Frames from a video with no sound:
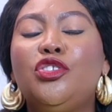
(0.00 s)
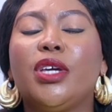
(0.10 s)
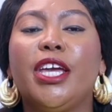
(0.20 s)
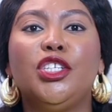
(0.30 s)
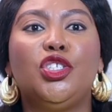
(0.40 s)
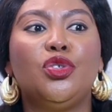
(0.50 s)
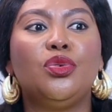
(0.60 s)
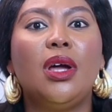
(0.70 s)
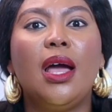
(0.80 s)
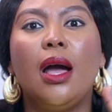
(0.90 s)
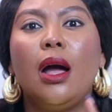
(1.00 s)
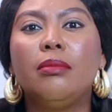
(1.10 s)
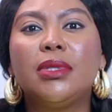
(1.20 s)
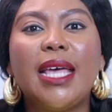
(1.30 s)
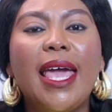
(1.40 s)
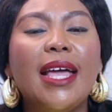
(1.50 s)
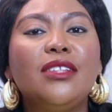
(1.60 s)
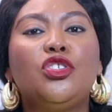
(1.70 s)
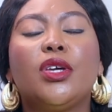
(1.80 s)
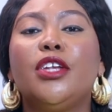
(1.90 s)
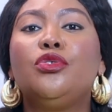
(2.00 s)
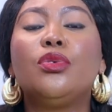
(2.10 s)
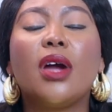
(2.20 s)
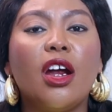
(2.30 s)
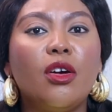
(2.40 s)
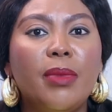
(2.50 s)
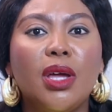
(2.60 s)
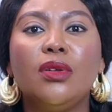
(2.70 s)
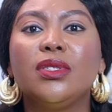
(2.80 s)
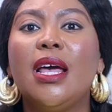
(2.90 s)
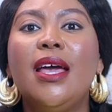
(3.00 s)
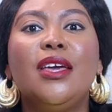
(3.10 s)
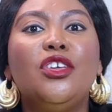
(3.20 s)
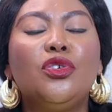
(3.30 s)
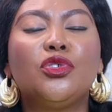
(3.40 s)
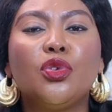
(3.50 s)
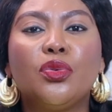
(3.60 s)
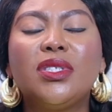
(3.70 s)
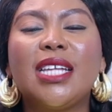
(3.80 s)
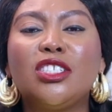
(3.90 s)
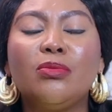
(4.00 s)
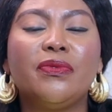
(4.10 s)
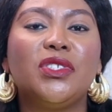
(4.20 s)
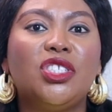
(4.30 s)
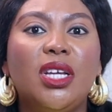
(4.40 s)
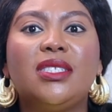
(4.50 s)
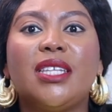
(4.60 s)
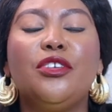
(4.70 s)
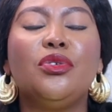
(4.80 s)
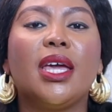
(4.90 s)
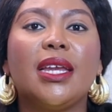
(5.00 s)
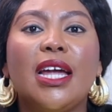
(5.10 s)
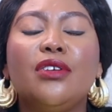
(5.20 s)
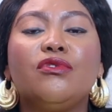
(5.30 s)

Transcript: you can do tans, you can do caramels, you know. So those are some of the shades that you can kind of